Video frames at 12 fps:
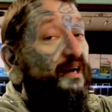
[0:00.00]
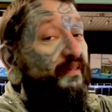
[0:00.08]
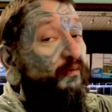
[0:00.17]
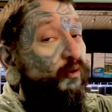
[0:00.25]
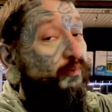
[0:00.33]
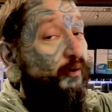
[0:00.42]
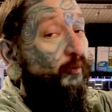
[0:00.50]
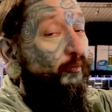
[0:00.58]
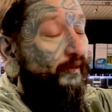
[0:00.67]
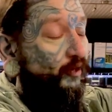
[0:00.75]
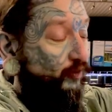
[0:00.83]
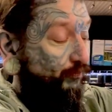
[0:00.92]
they will
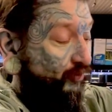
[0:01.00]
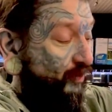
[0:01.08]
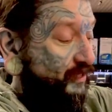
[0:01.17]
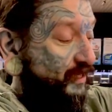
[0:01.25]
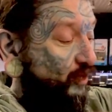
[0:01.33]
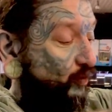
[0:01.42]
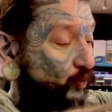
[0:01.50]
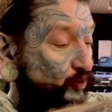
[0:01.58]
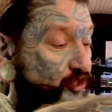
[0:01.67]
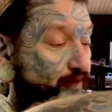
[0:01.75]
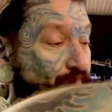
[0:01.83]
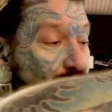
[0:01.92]
probably look pretty
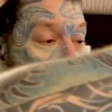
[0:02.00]
awesome.